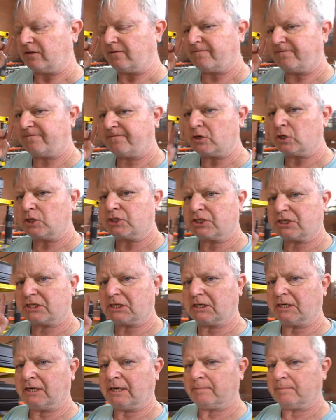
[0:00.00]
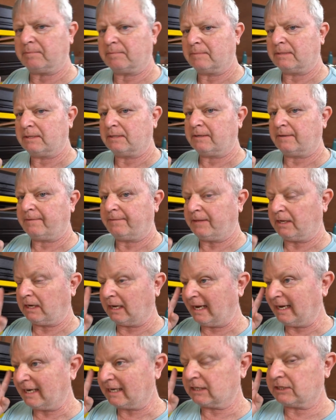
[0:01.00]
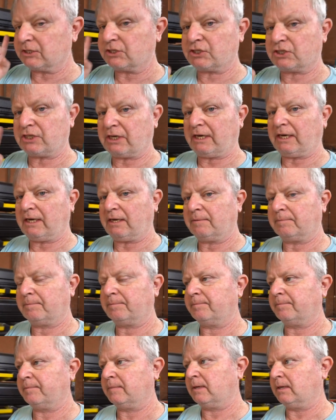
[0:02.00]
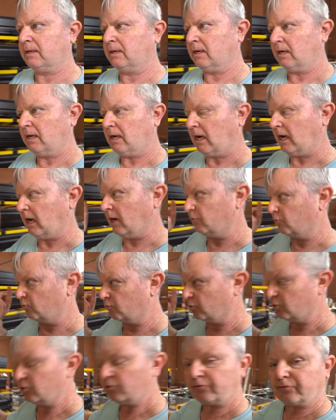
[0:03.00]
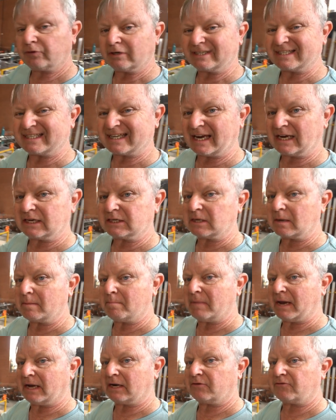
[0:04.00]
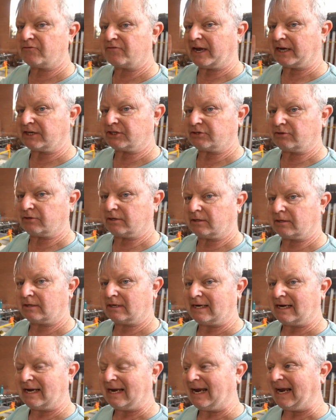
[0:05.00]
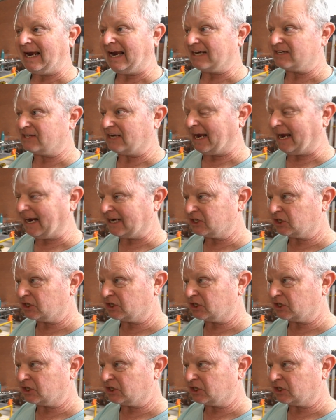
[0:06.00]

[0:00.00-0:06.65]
for the first time that I can see, a roof tent manufacturer has